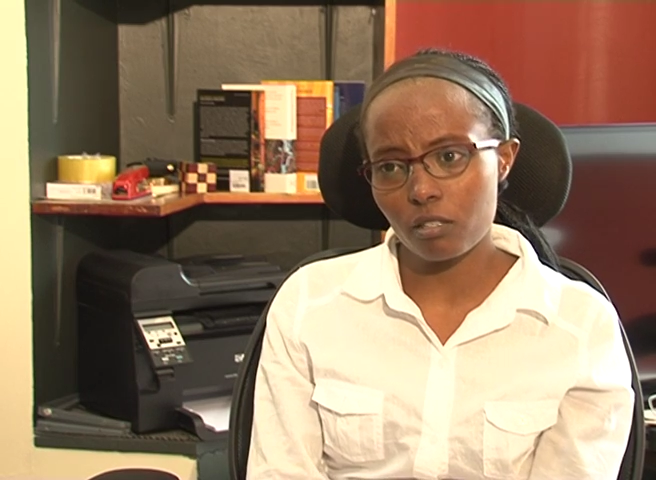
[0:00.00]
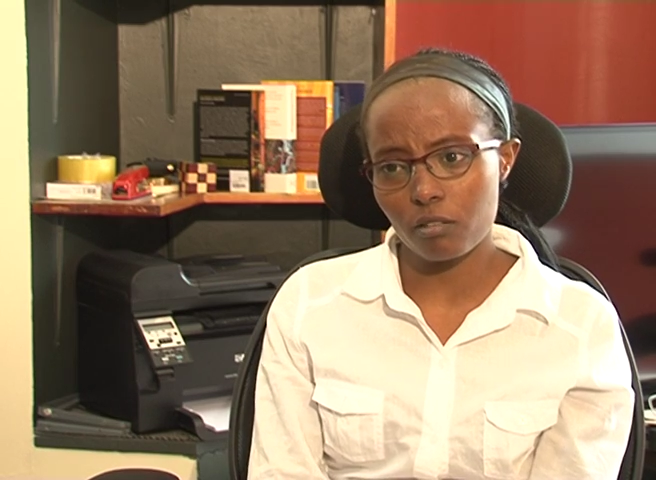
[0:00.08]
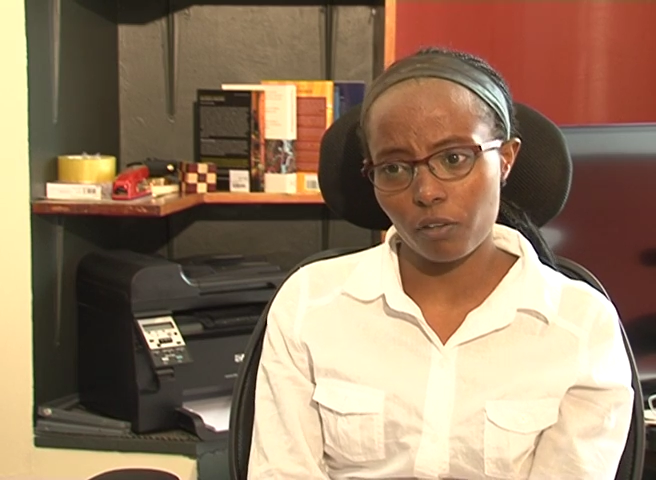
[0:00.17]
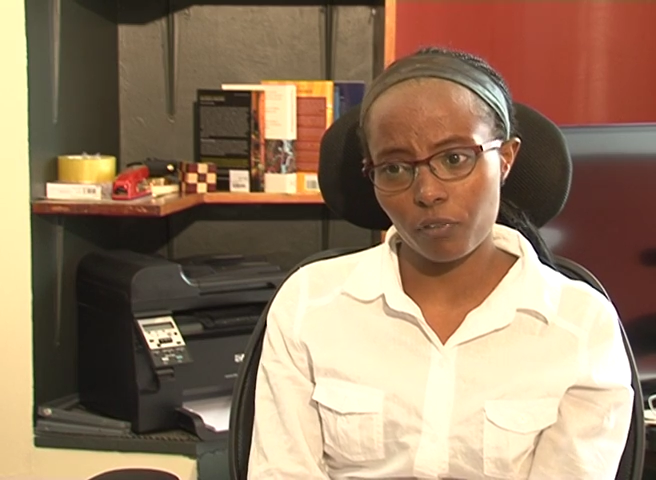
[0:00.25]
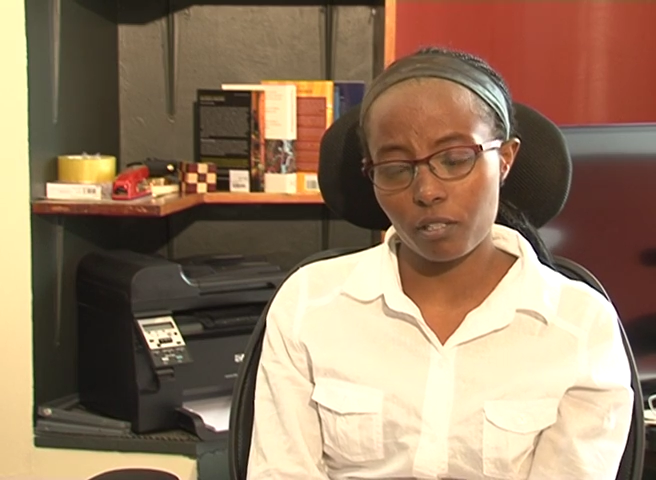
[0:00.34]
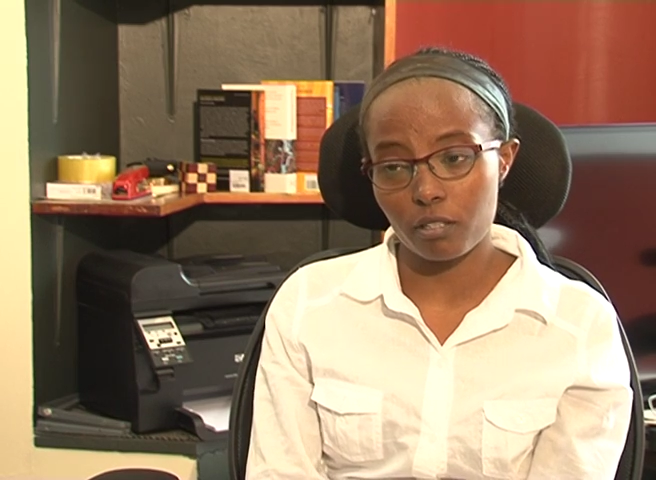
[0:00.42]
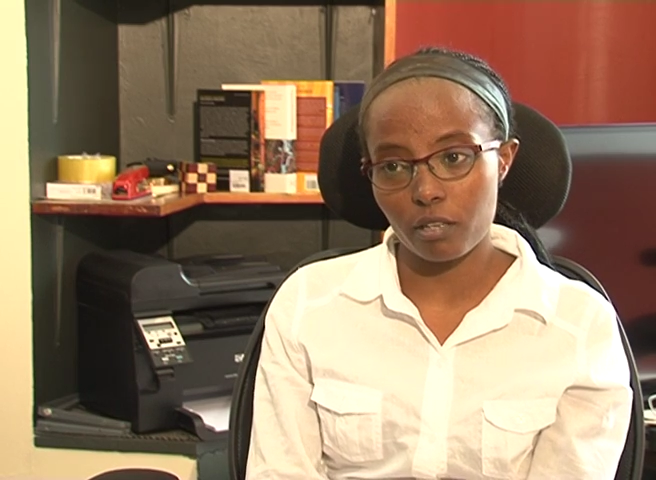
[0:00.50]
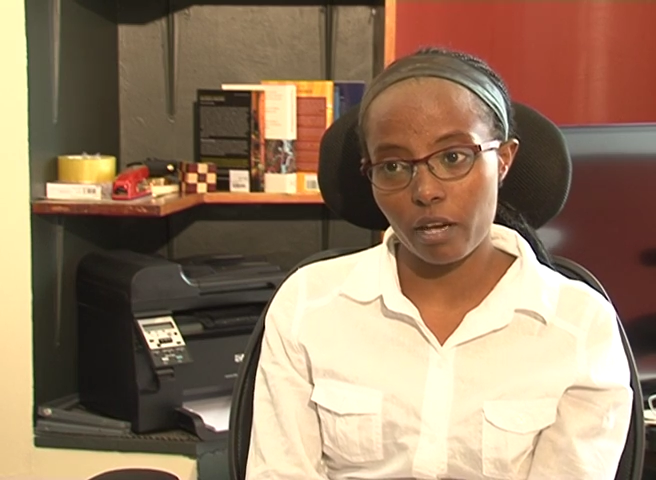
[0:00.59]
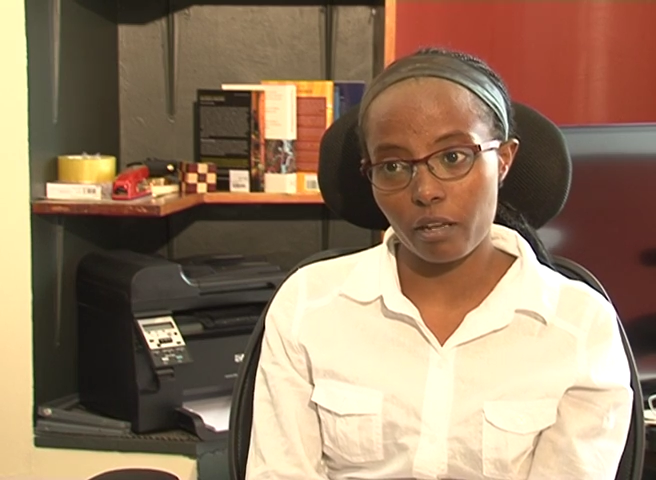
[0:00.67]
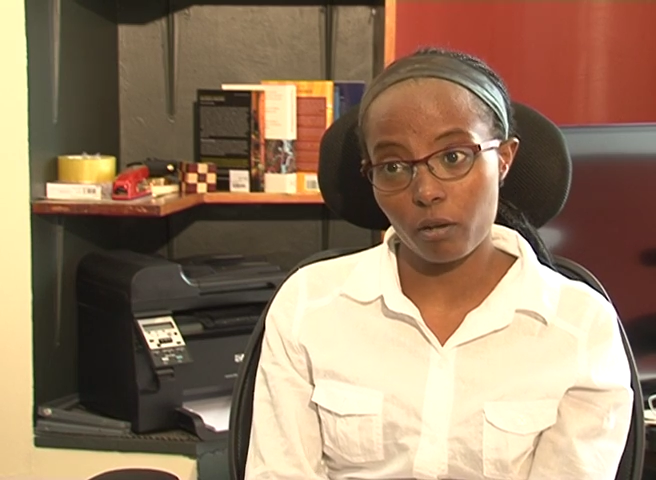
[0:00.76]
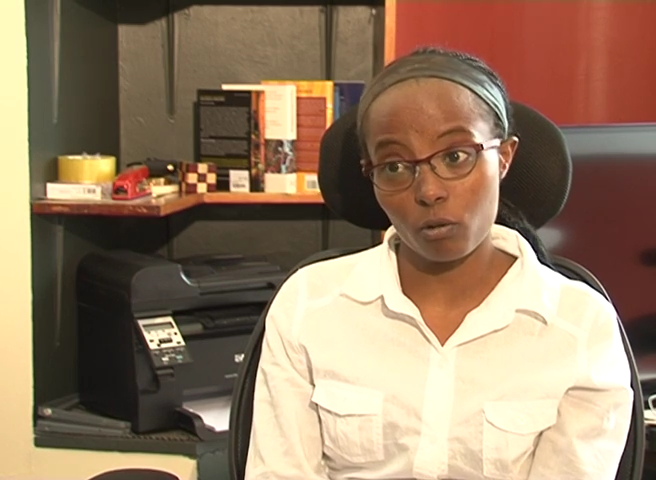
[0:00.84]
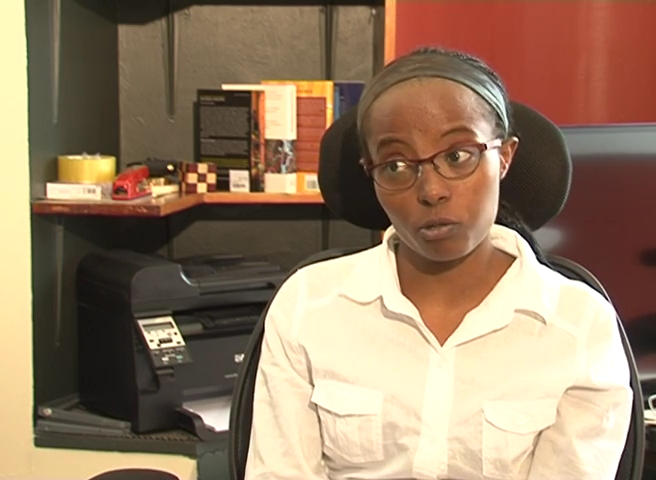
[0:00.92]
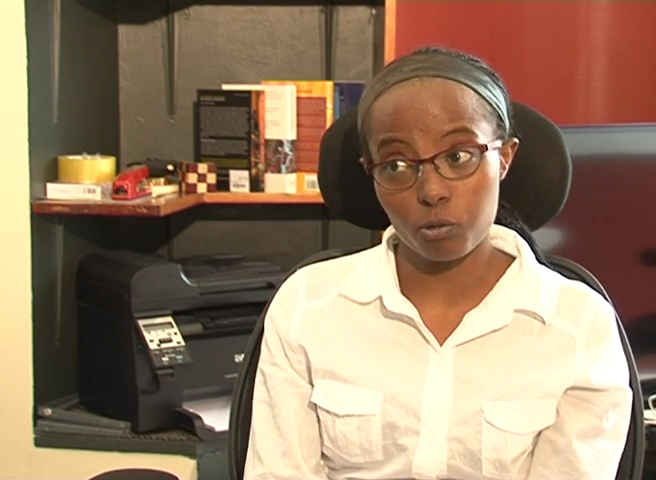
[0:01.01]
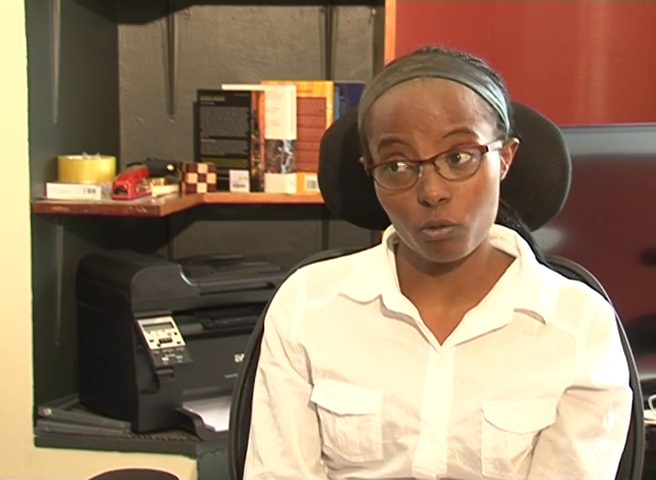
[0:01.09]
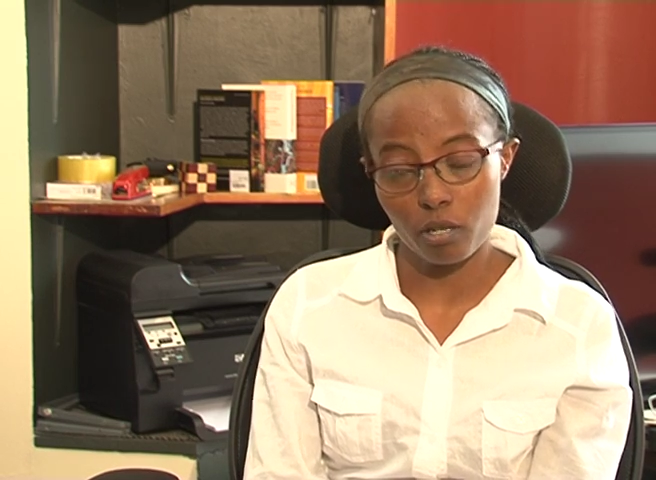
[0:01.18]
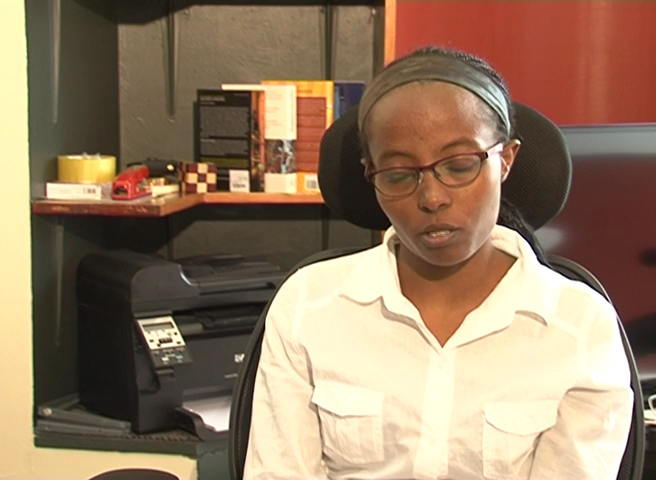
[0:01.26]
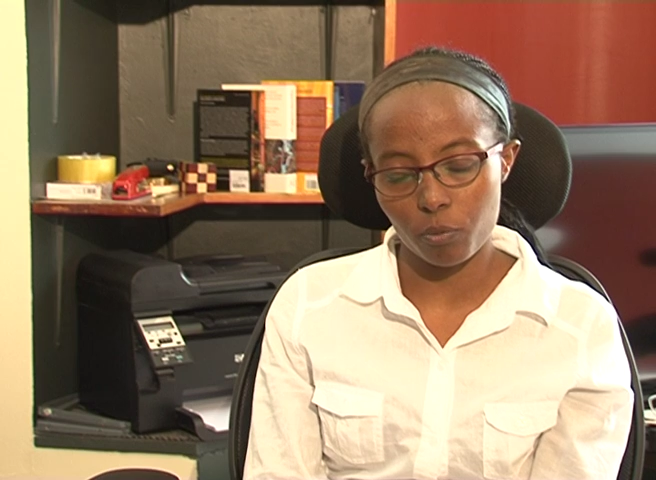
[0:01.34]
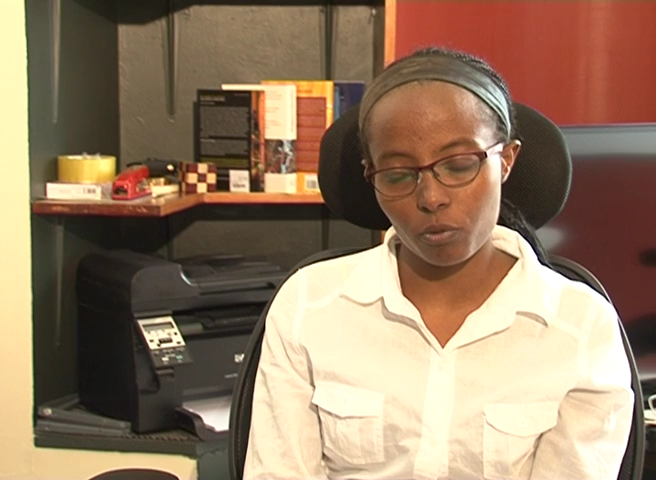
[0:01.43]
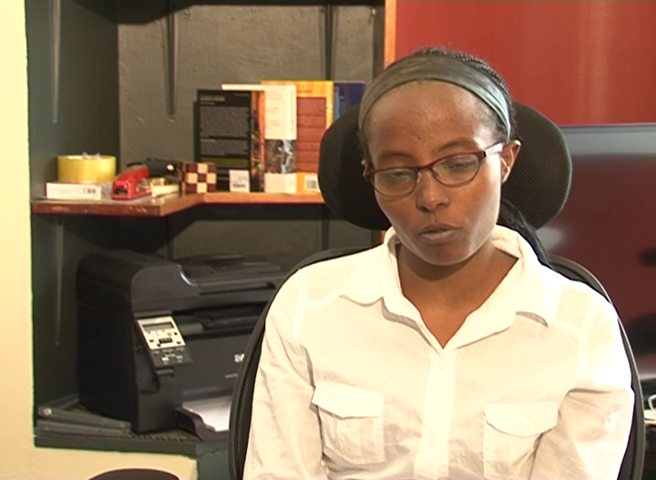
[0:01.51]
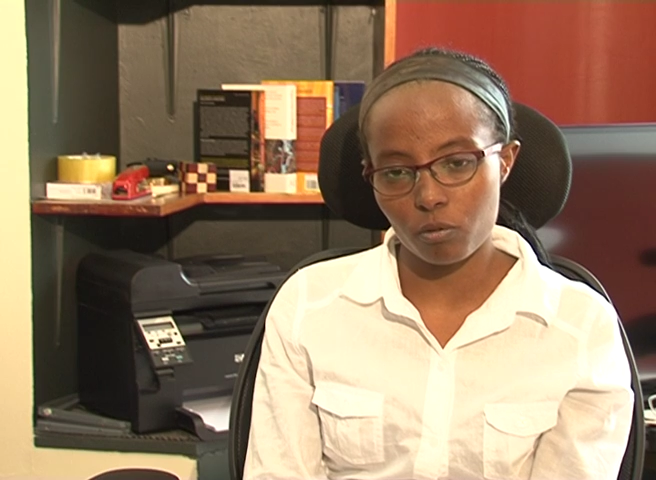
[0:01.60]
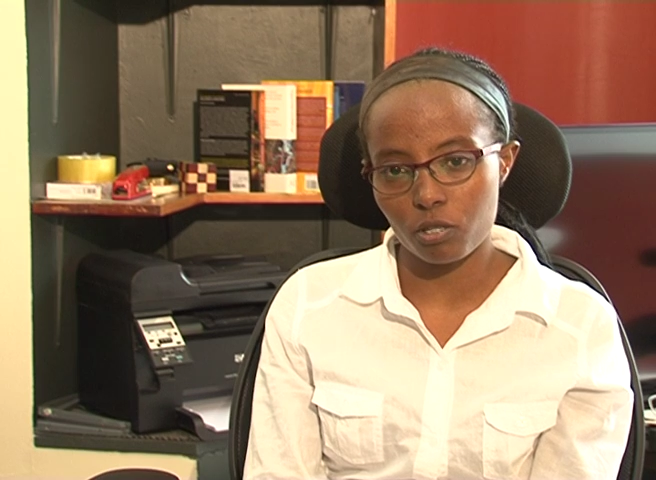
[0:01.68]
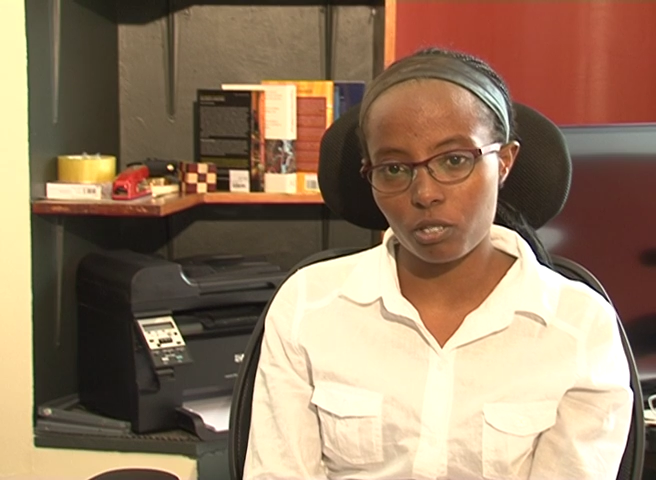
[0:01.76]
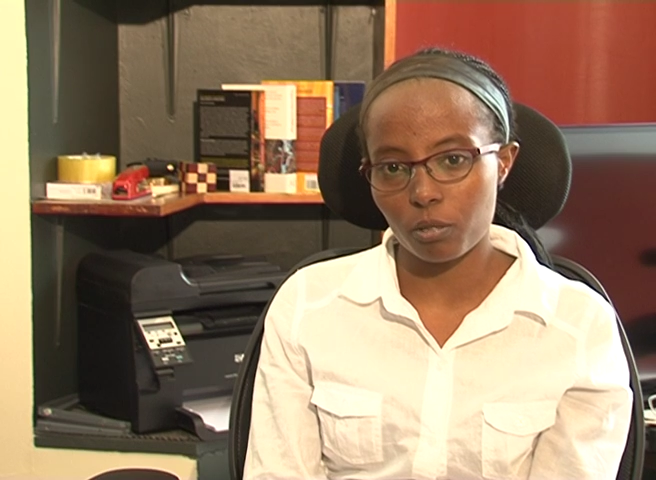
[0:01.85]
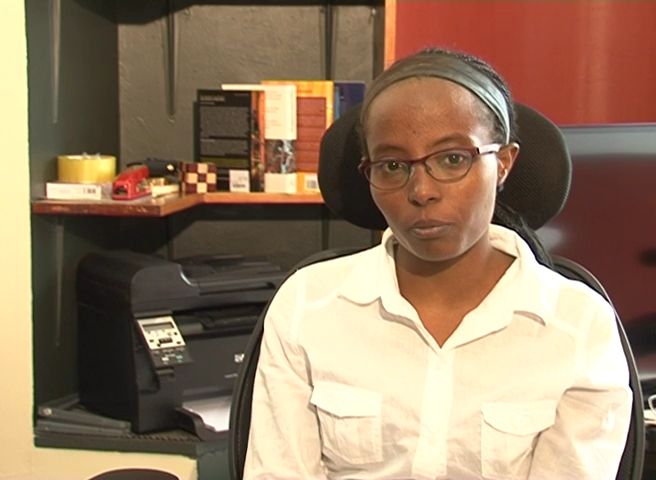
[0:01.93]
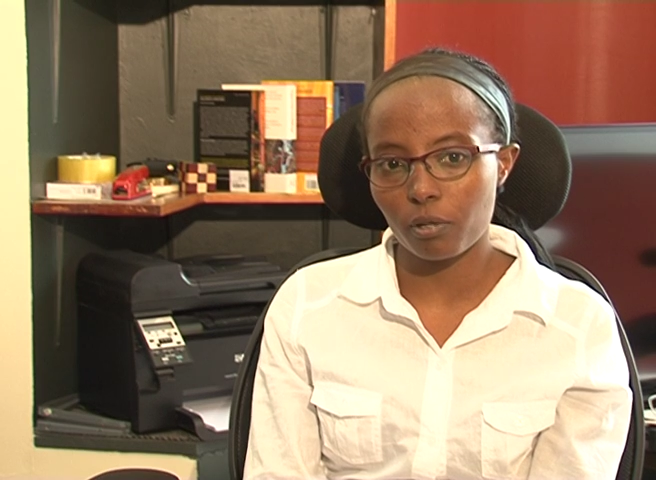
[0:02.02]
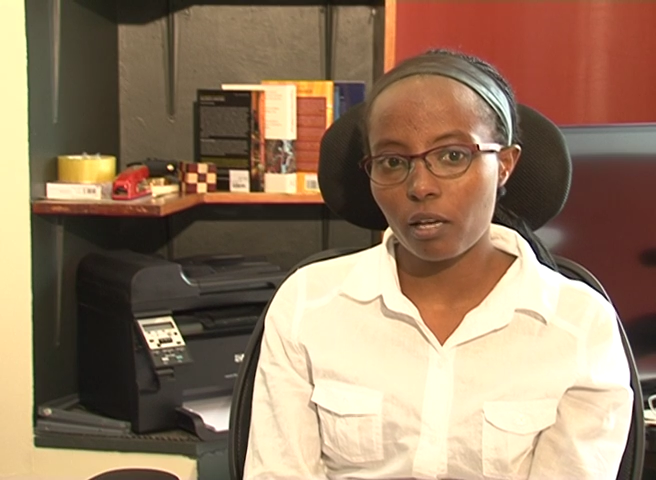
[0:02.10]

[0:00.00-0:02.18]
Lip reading: graphic design, and also entrepreneurship.